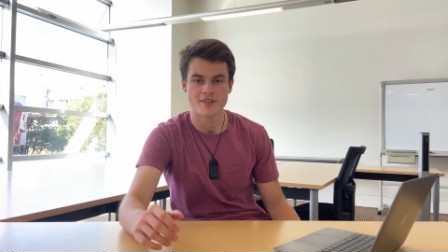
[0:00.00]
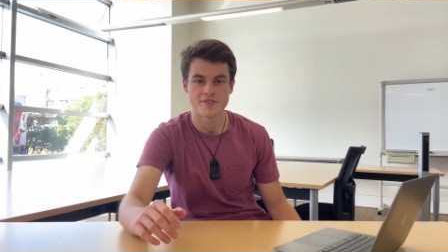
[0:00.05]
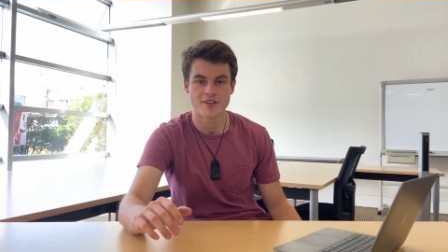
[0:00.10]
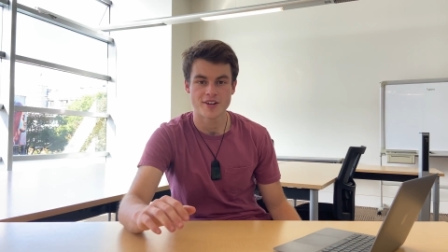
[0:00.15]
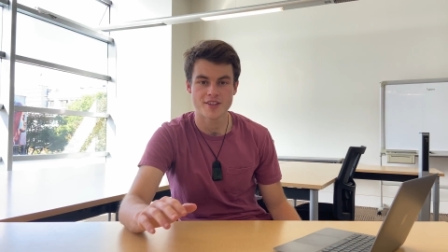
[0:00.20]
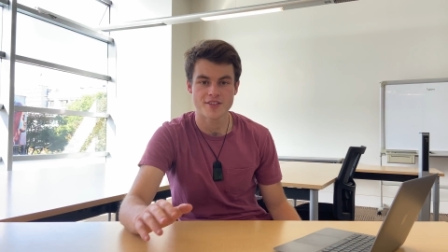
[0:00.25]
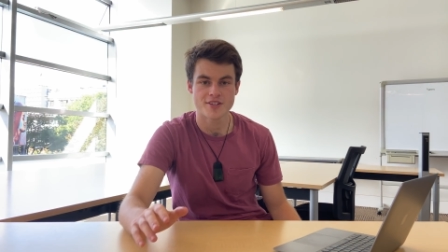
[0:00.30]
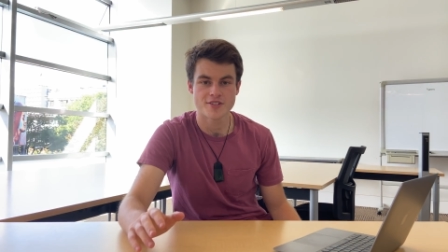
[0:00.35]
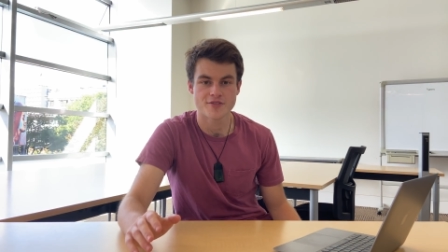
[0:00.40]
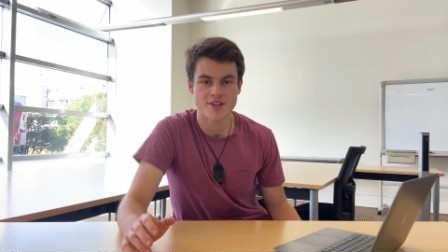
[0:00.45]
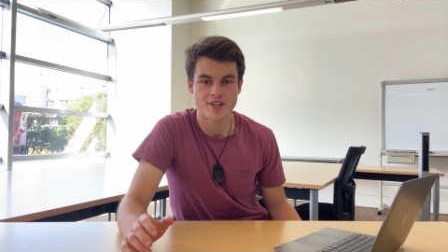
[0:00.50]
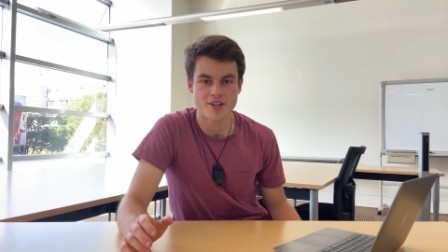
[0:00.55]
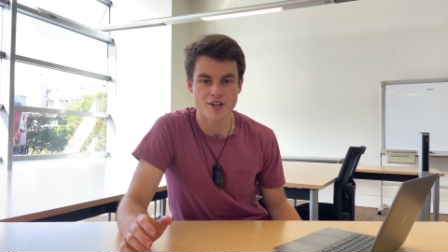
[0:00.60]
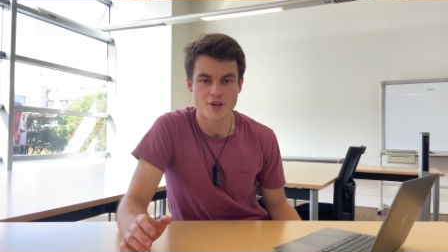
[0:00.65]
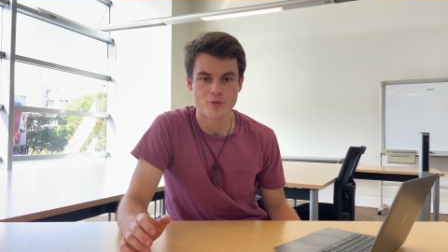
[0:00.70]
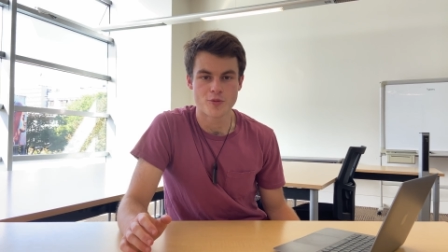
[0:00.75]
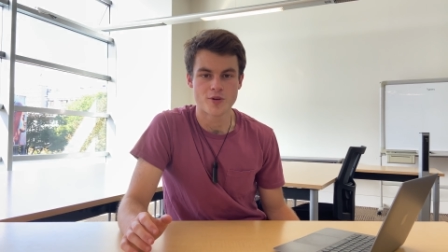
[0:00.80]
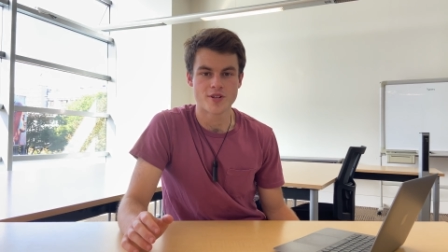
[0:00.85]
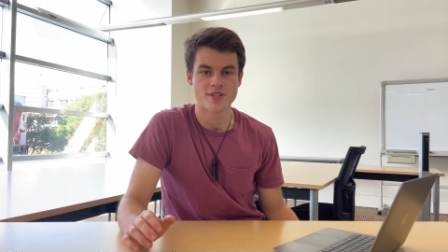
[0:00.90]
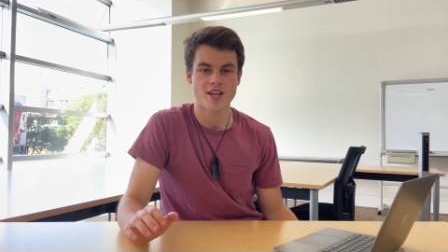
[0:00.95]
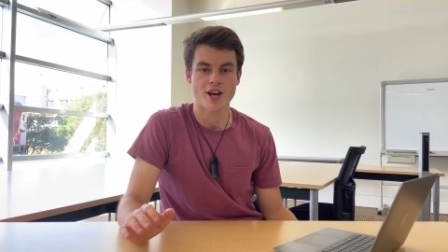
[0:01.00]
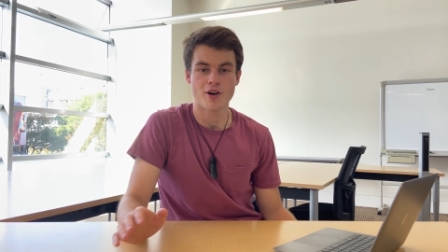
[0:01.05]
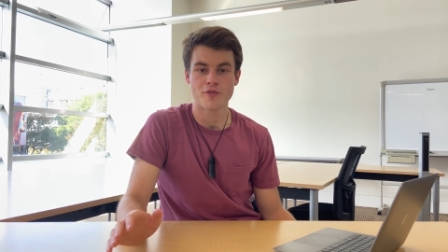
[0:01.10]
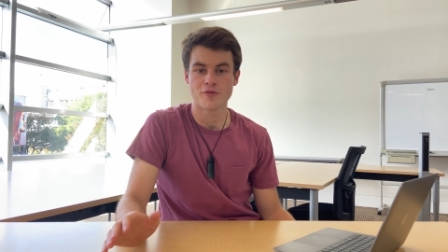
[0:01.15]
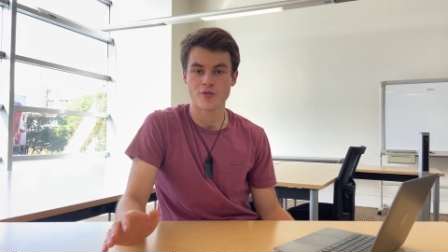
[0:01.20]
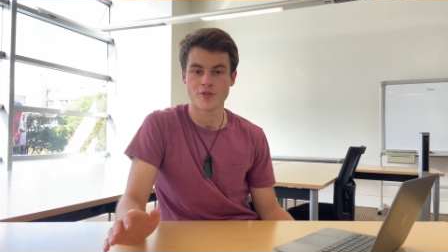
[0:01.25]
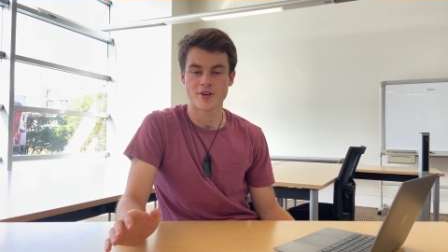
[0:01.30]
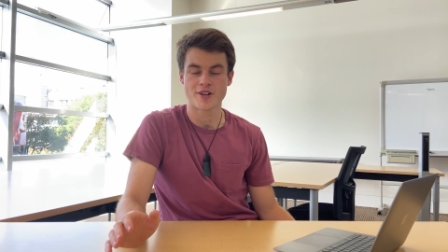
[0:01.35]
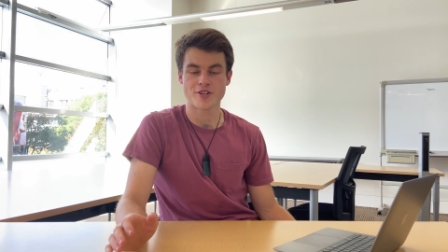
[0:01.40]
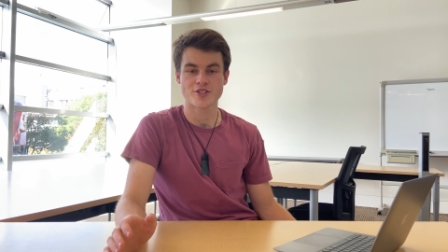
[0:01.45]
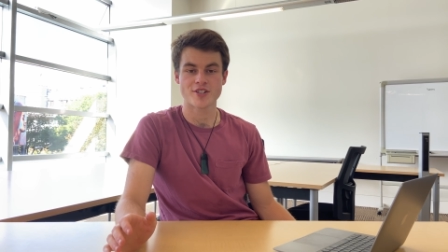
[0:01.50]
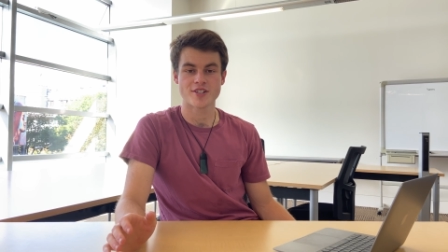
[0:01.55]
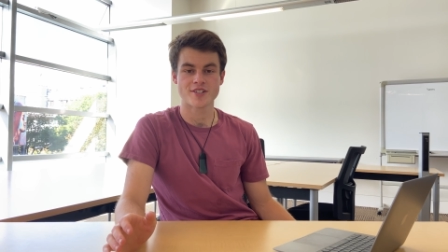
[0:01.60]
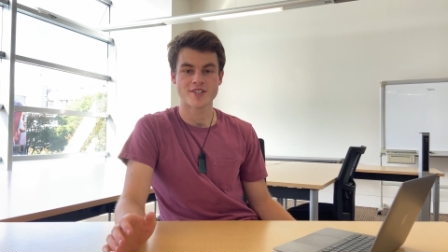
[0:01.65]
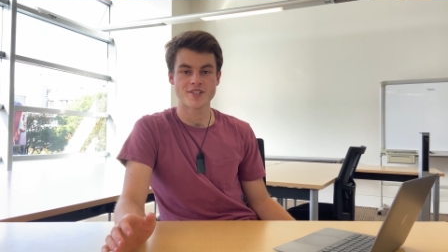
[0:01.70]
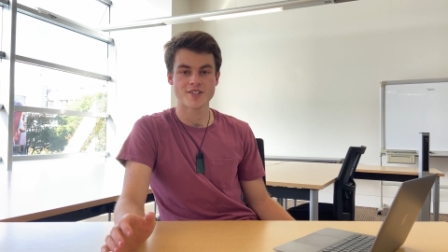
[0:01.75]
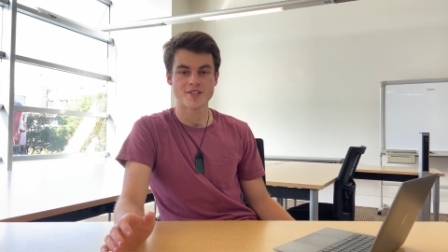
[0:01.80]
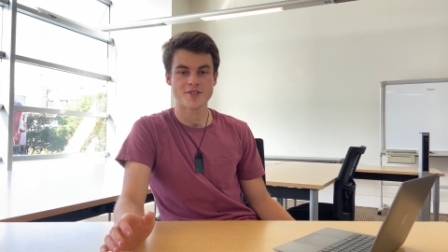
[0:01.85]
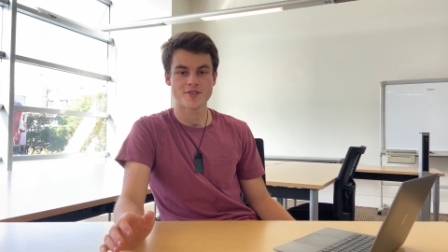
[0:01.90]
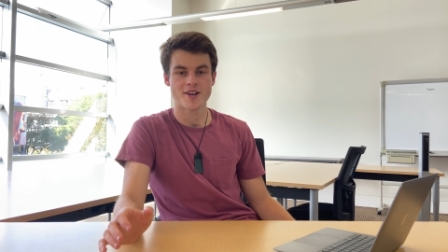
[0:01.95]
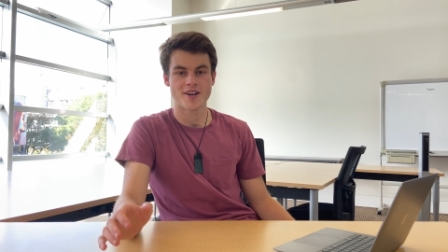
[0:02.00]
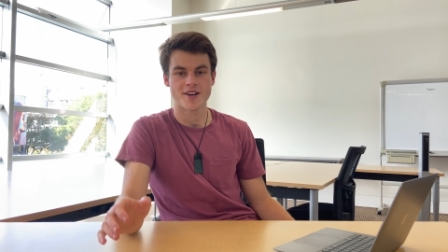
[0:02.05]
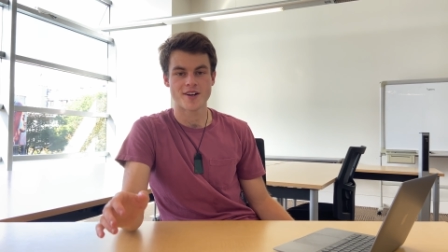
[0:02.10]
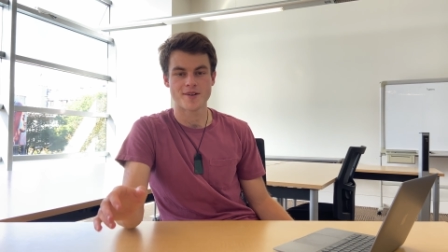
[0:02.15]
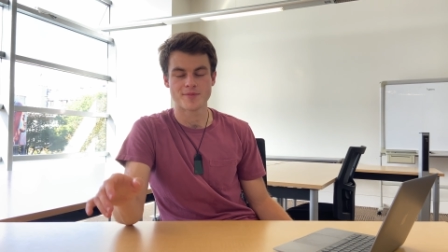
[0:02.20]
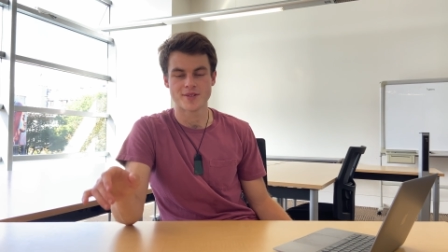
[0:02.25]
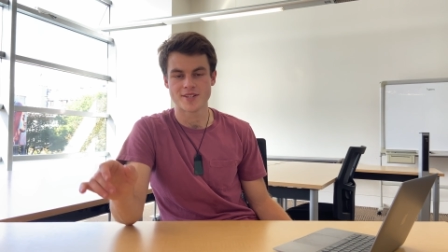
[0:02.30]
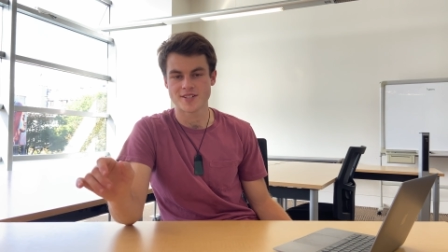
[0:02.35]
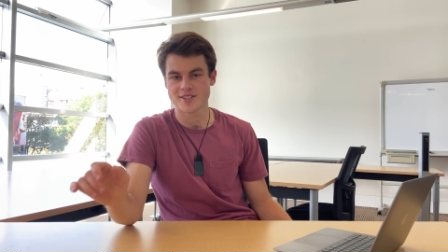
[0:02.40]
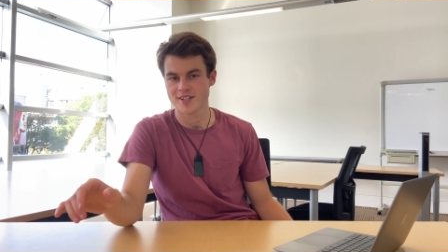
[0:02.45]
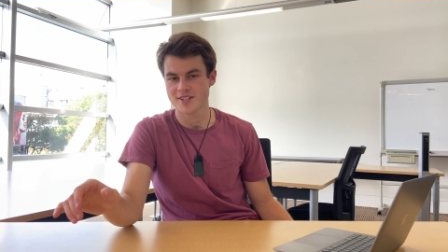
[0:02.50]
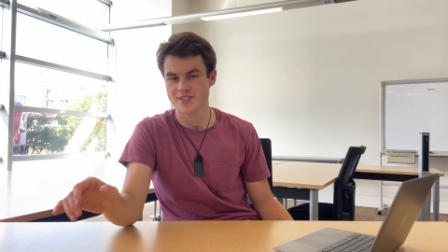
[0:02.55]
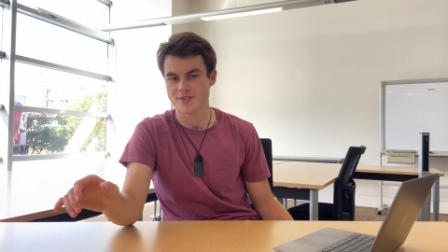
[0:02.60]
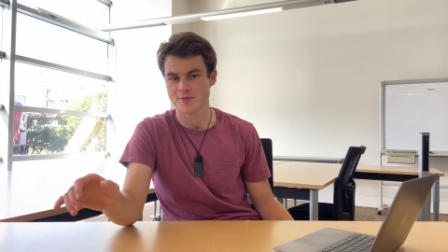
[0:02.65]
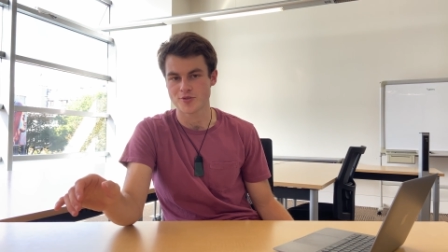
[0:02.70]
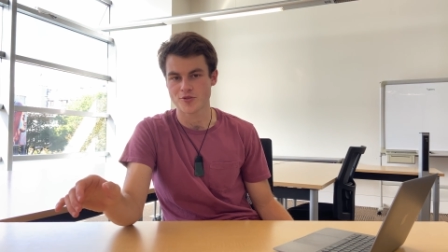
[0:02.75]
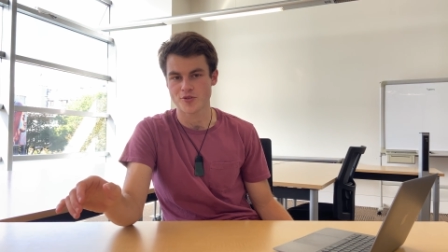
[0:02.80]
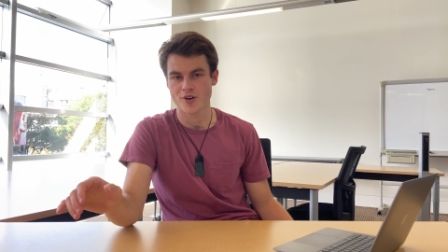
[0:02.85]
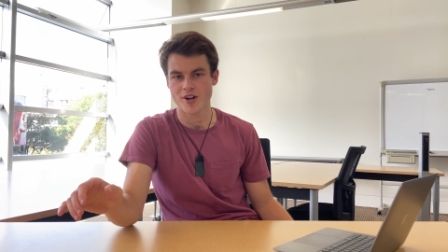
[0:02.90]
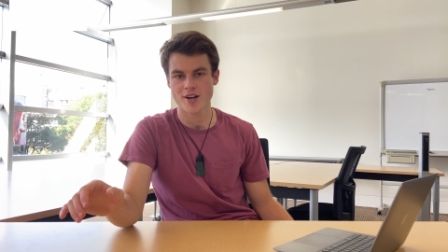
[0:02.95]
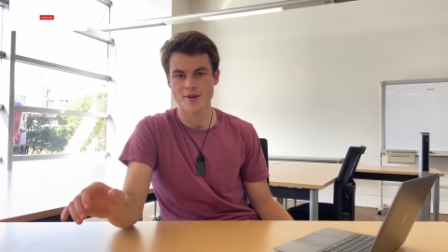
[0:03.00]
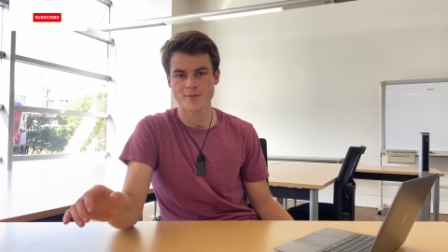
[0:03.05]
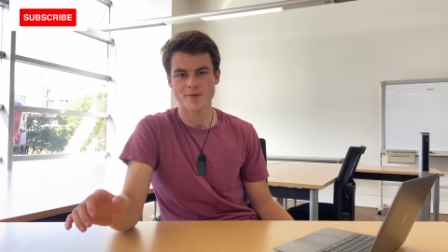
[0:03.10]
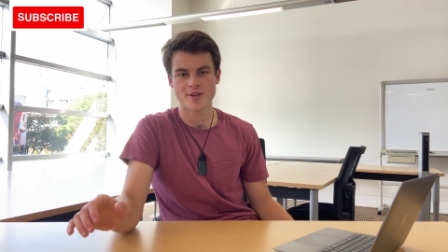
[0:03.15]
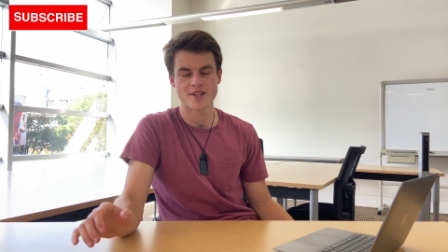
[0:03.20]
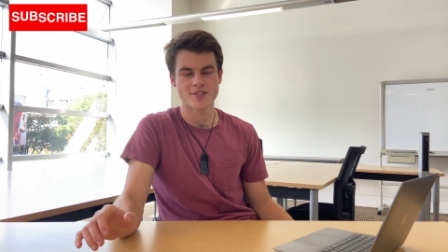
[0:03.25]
If any of this video was helpful or interesting to you, uh, please click subscribe.